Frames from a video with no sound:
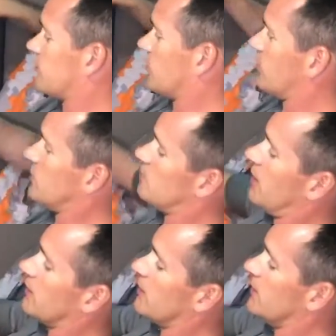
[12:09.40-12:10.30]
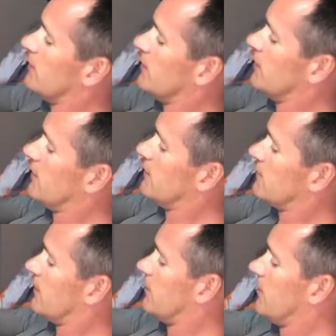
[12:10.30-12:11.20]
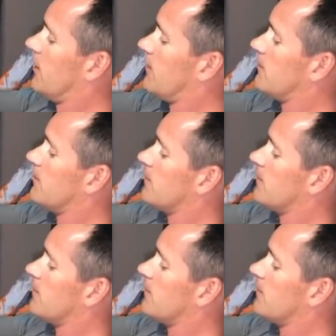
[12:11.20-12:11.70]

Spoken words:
storage pocket, set them up,